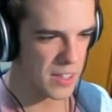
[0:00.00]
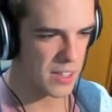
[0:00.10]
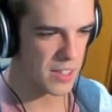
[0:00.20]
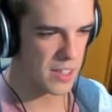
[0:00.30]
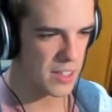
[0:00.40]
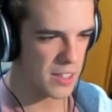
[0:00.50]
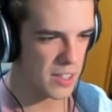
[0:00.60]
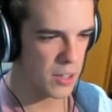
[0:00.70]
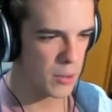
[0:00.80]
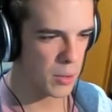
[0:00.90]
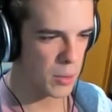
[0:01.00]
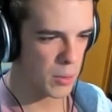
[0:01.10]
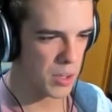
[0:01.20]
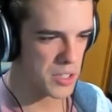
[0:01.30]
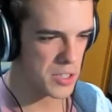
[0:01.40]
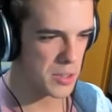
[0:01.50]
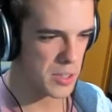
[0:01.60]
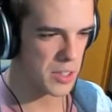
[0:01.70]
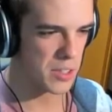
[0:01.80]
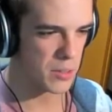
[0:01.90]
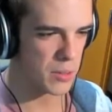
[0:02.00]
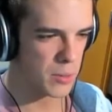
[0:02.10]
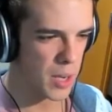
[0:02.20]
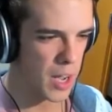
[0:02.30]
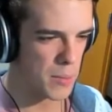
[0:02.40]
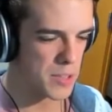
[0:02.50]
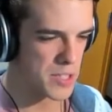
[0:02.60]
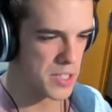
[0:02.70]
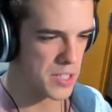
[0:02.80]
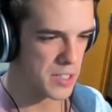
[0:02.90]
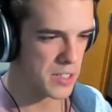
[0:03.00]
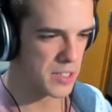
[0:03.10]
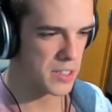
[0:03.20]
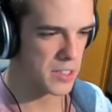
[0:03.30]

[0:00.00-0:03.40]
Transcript: I wonder what Ron's doing. I wonder what happened to Cindy.